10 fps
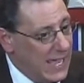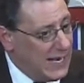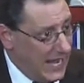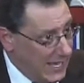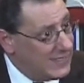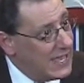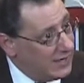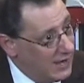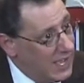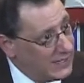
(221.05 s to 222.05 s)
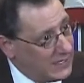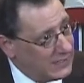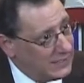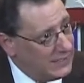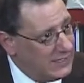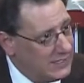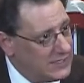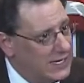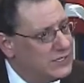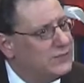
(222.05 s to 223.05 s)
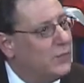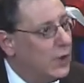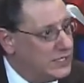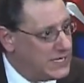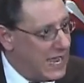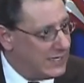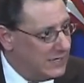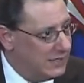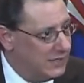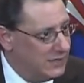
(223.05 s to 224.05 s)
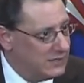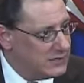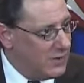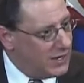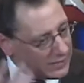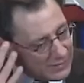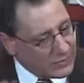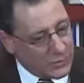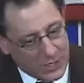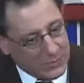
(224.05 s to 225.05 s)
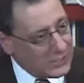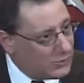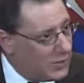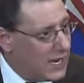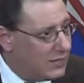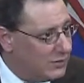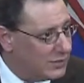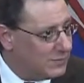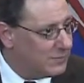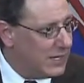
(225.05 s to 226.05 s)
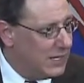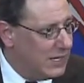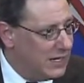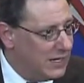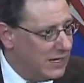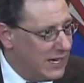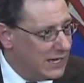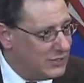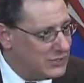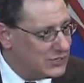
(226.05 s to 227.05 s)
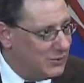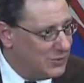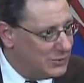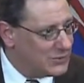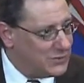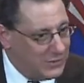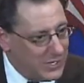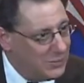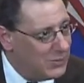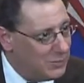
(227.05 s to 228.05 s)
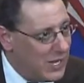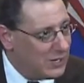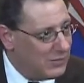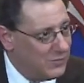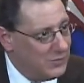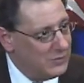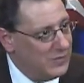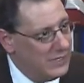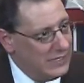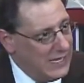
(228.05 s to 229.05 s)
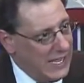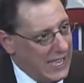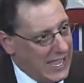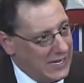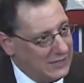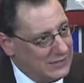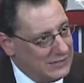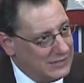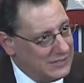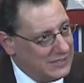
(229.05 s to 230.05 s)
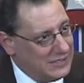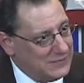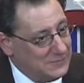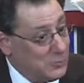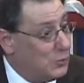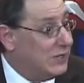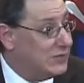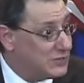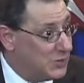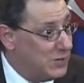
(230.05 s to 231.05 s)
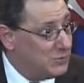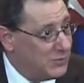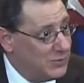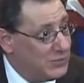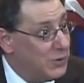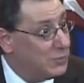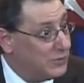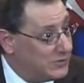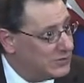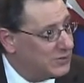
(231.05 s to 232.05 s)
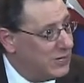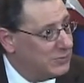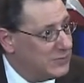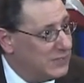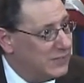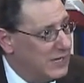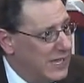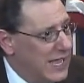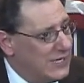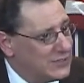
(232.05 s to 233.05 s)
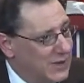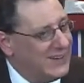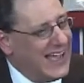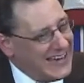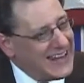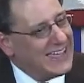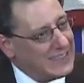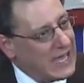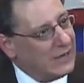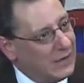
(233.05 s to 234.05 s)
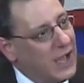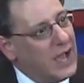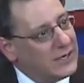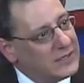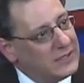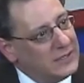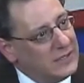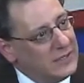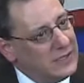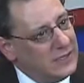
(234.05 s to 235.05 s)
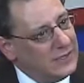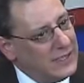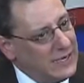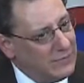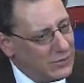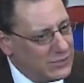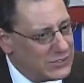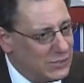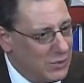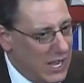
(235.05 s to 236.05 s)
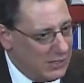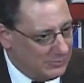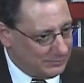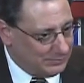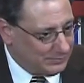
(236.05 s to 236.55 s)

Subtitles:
And I like that a lot. It's voice acting, so I don't have to worry about the way I look. I can just go into a studio with a microphone and read the script or interpret the script. And so I like that a lot. And every once in a while,